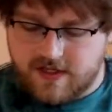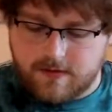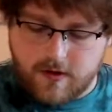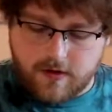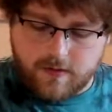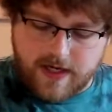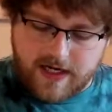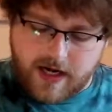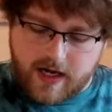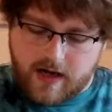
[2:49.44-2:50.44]
like a
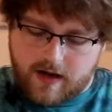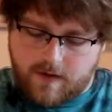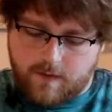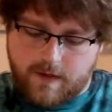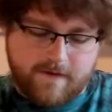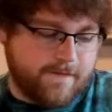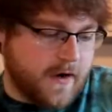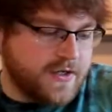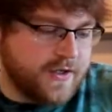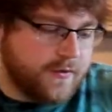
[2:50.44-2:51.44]
margarita. We have
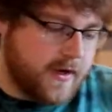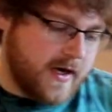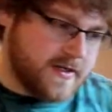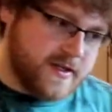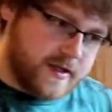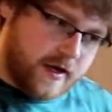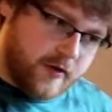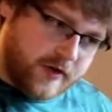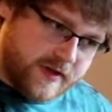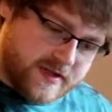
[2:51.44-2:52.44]
fresh ingredients in there. Look at